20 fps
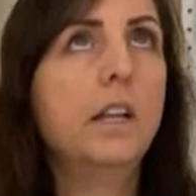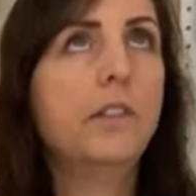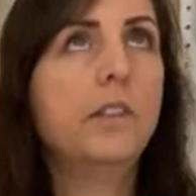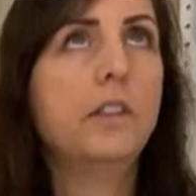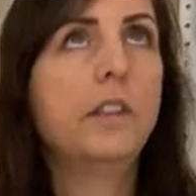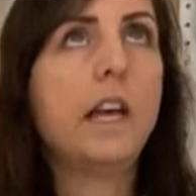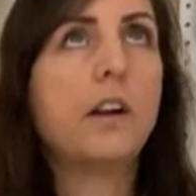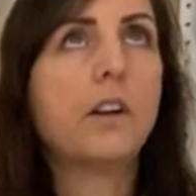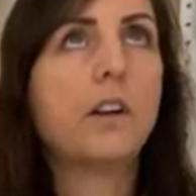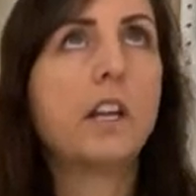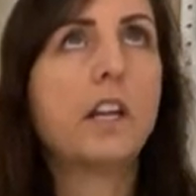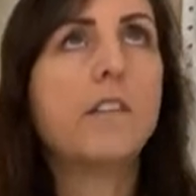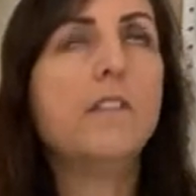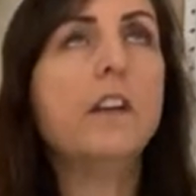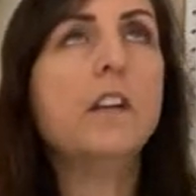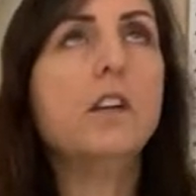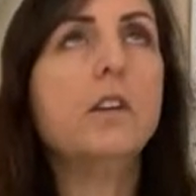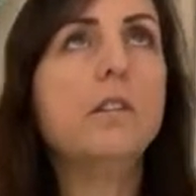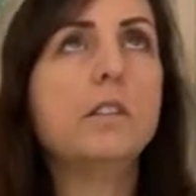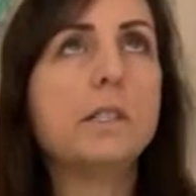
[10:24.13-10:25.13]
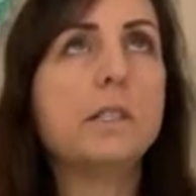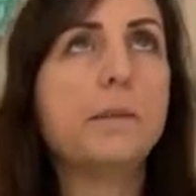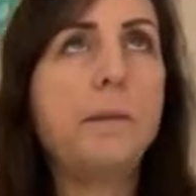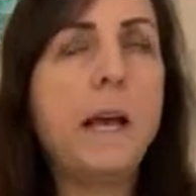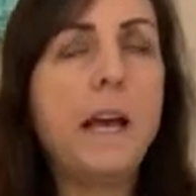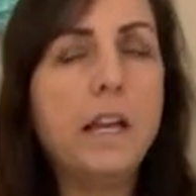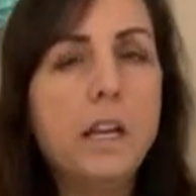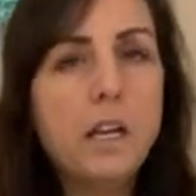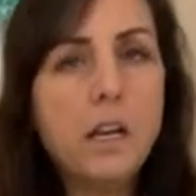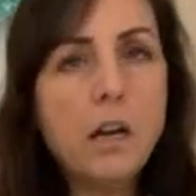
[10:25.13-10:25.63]
they're giving you,
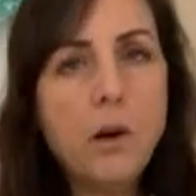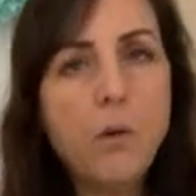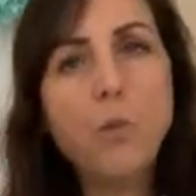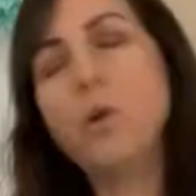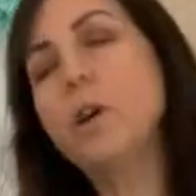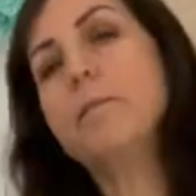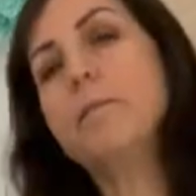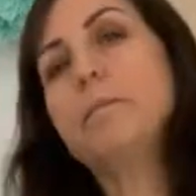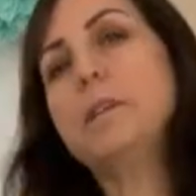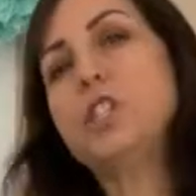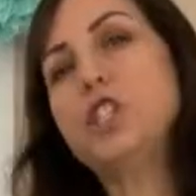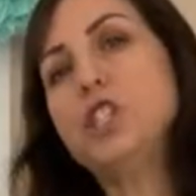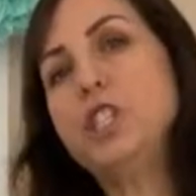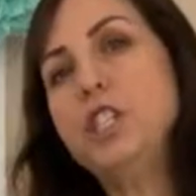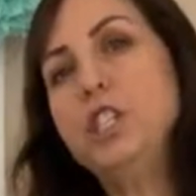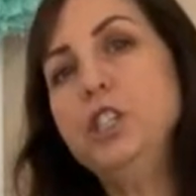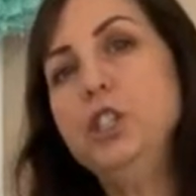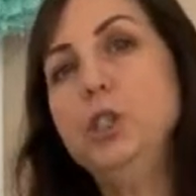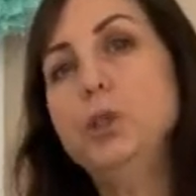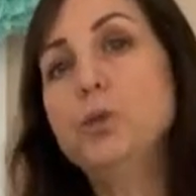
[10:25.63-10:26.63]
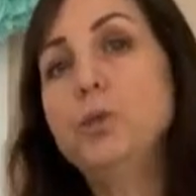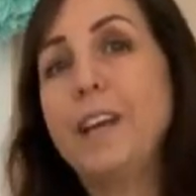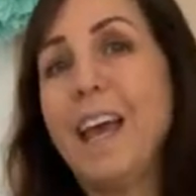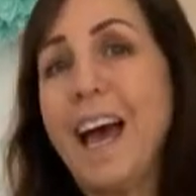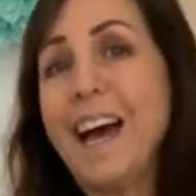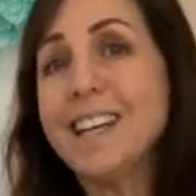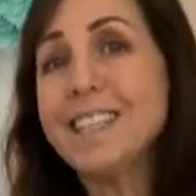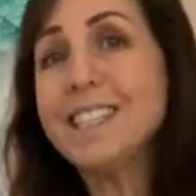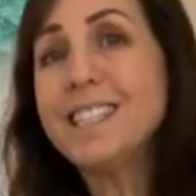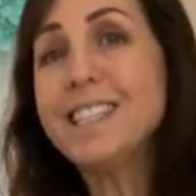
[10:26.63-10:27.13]
depending on what machine you
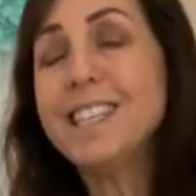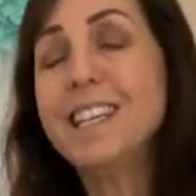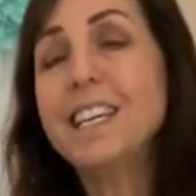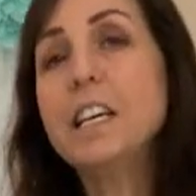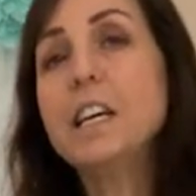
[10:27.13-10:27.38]
get,